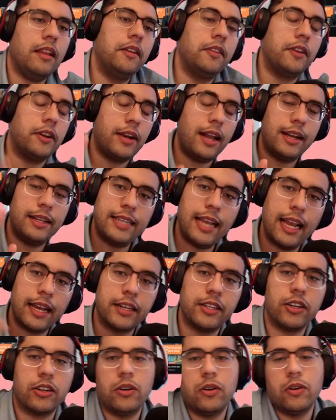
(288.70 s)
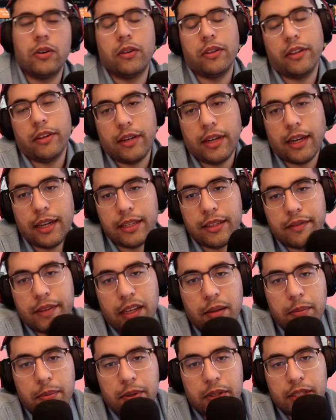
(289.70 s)
they're not technical or they're not
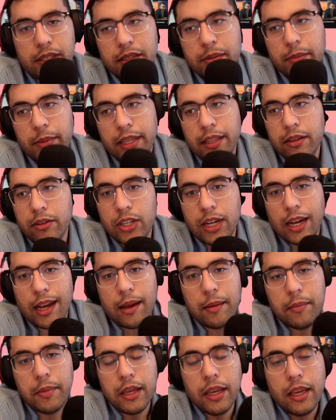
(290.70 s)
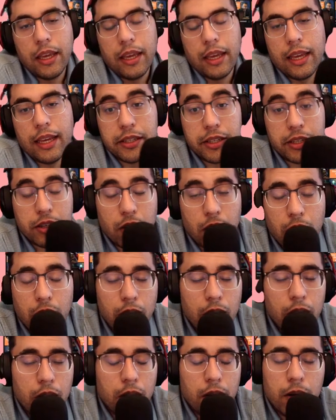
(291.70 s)
developers doesn't mean their job isn't
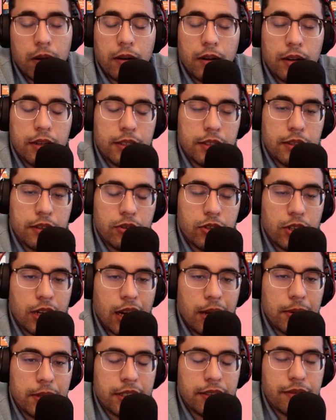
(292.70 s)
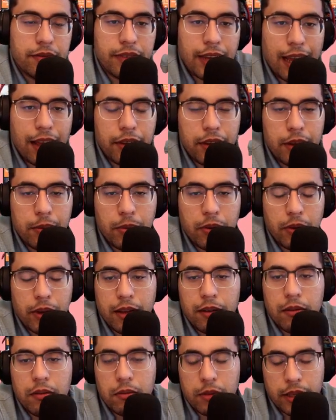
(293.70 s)
hard or their job isn't valuable.
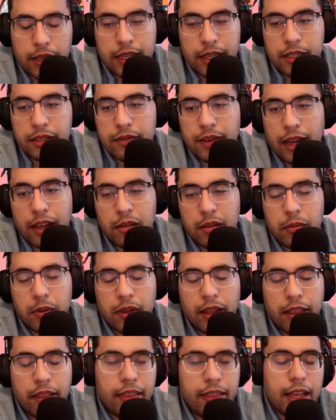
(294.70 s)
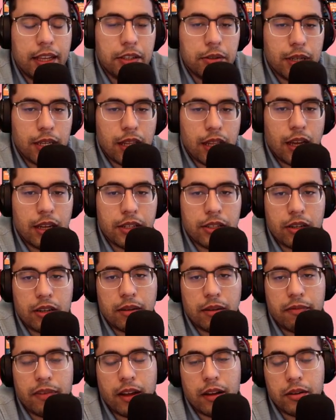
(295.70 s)
It really is valuable, and that's what a lot of
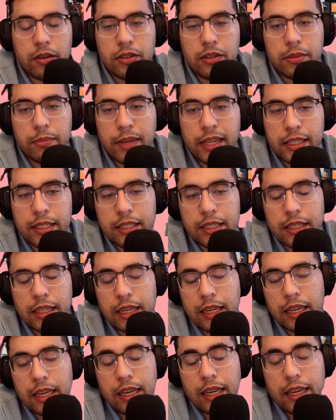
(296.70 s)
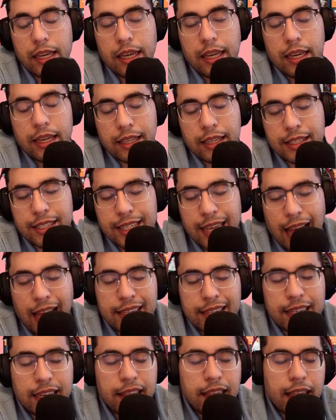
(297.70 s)
startup founders miss. In
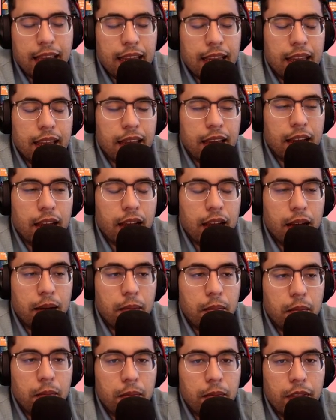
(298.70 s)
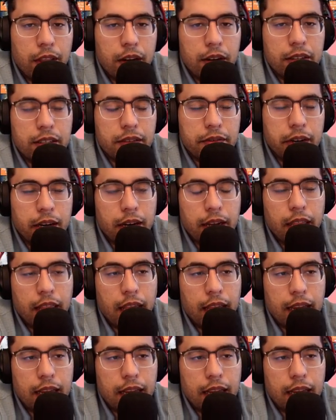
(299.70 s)
SaaS, I think there's a very